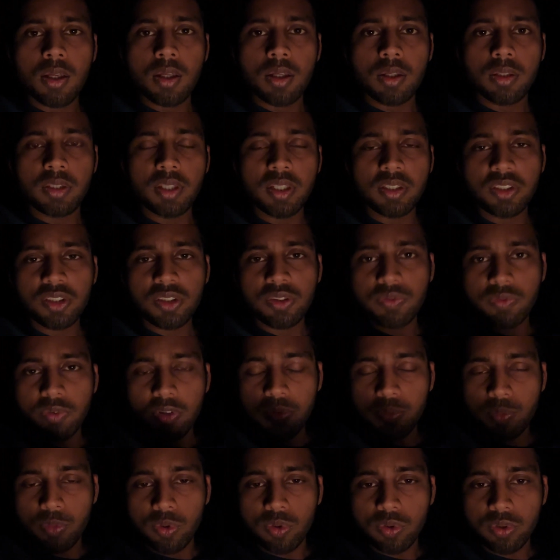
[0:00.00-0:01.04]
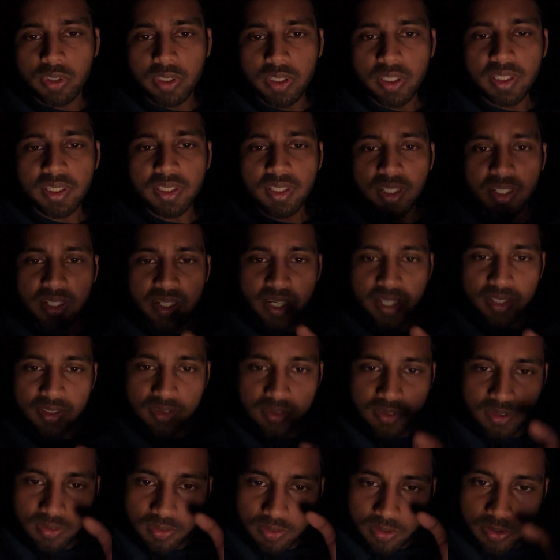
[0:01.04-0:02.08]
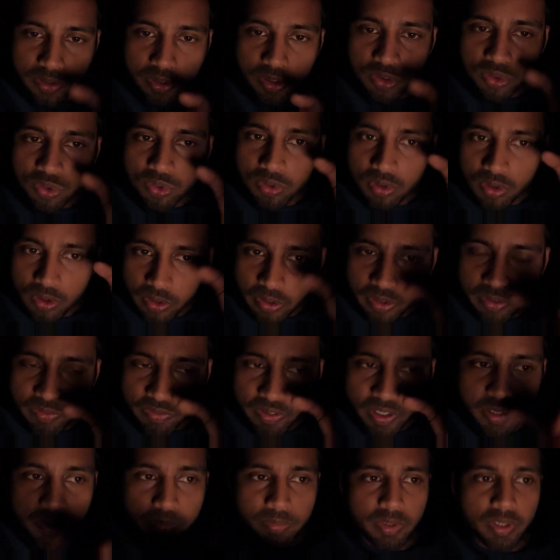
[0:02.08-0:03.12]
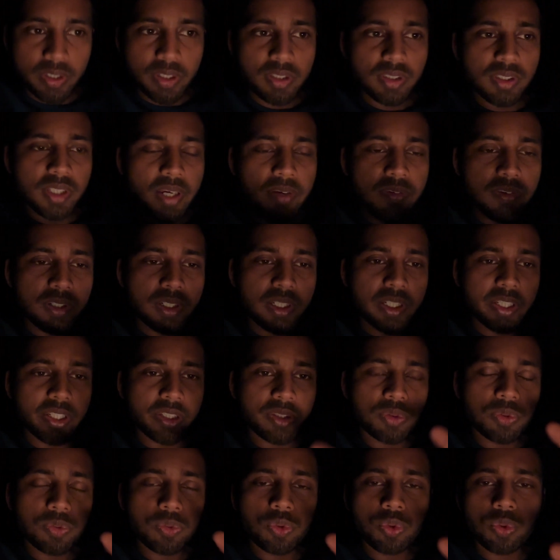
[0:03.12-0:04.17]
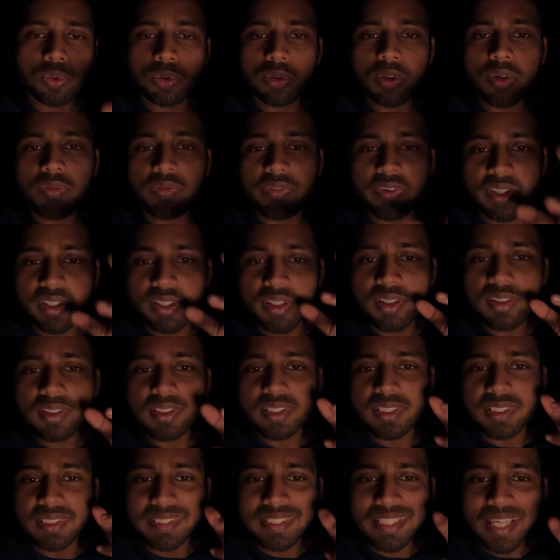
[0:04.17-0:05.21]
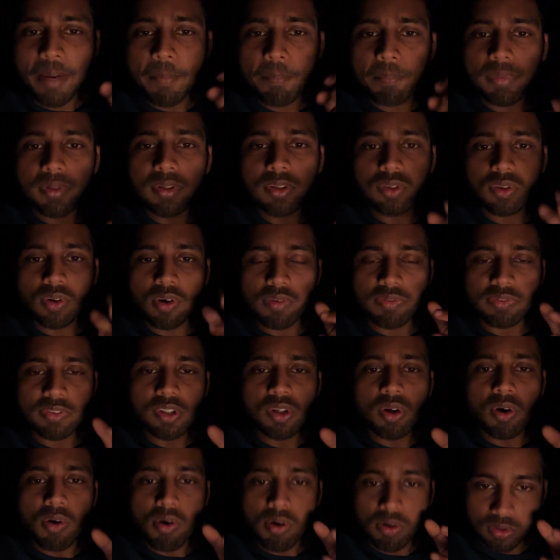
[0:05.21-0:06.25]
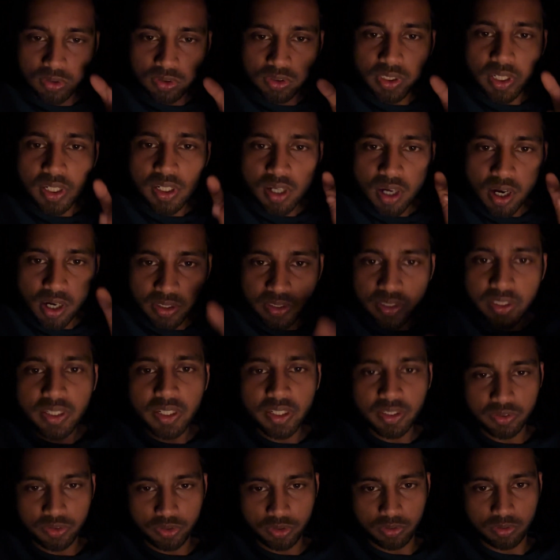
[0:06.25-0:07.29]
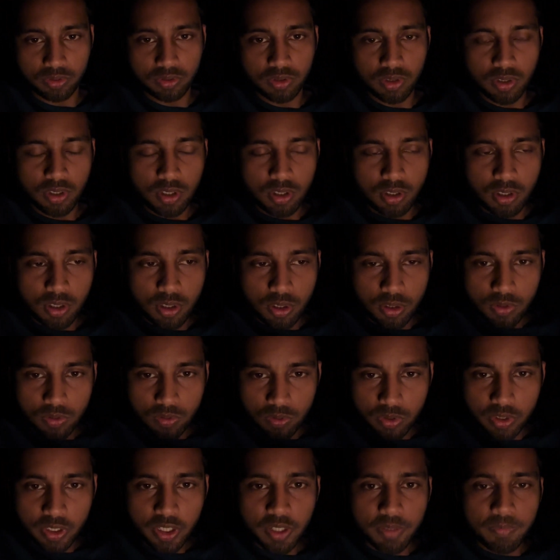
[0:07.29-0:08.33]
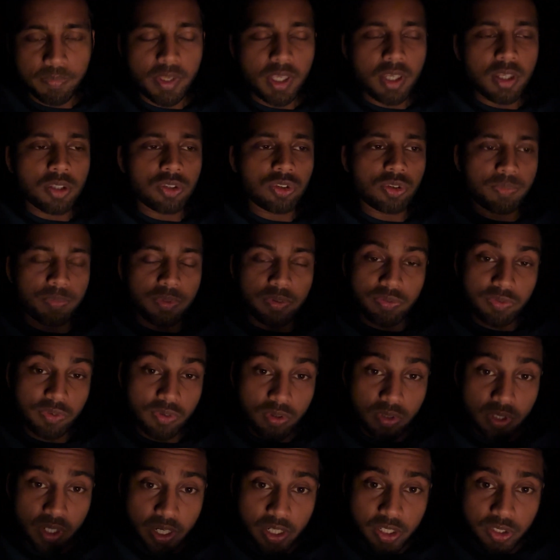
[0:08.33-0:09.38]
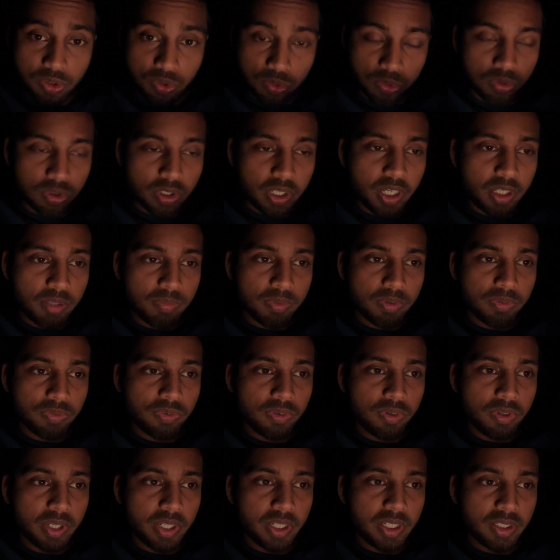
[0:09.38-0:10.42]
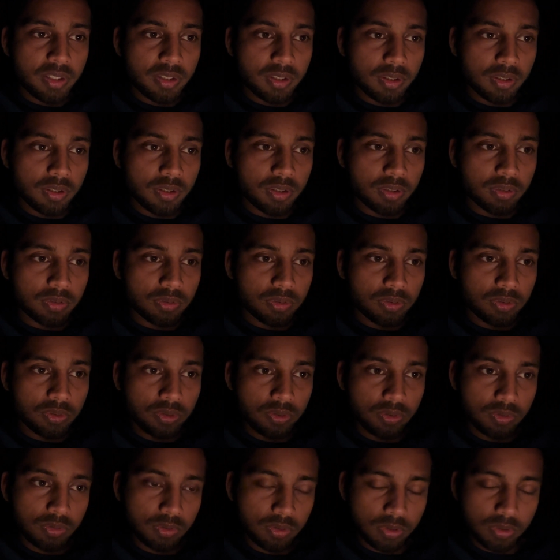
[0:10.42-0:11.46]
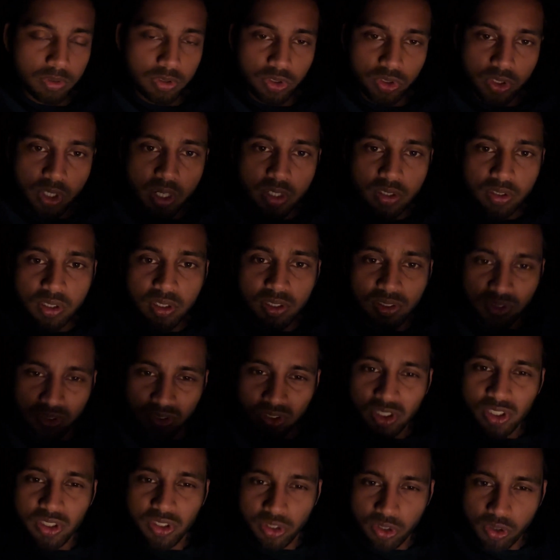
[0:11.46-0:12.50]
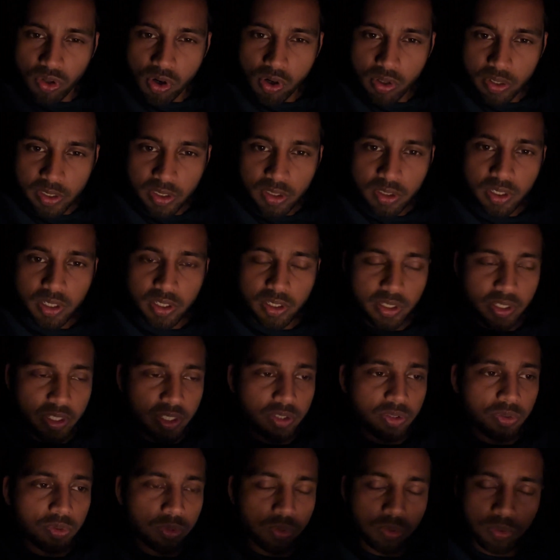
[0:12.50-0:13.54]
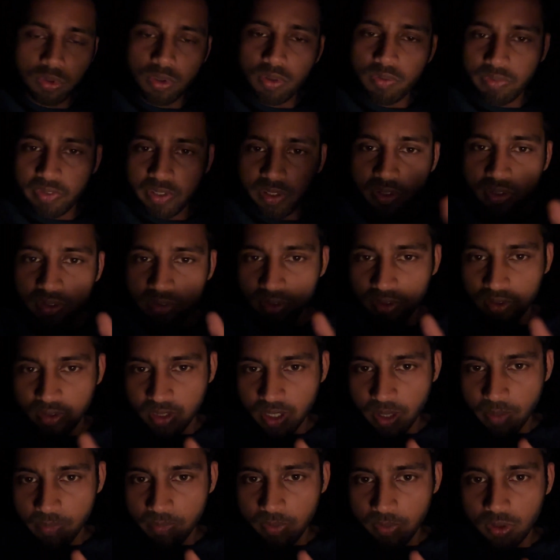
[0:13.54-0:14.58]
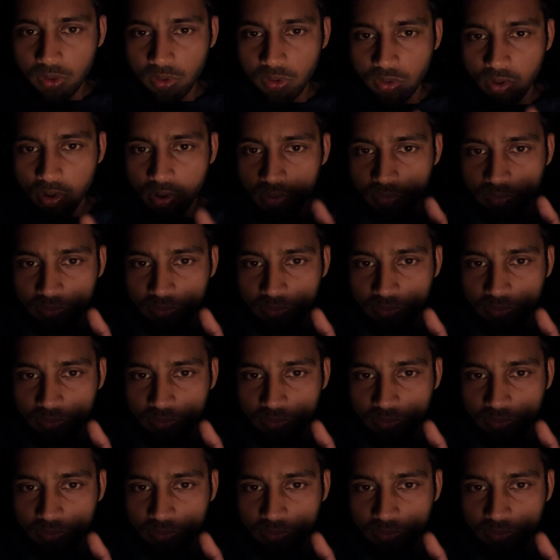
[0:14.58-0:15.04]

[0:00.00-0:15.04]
Yeah, just one more thing. In the next 30 to 35 minutes, I will take you through the various examples of the hostile architecture. Okay, so before I do that, before I start the screen recording and take you through the various examples of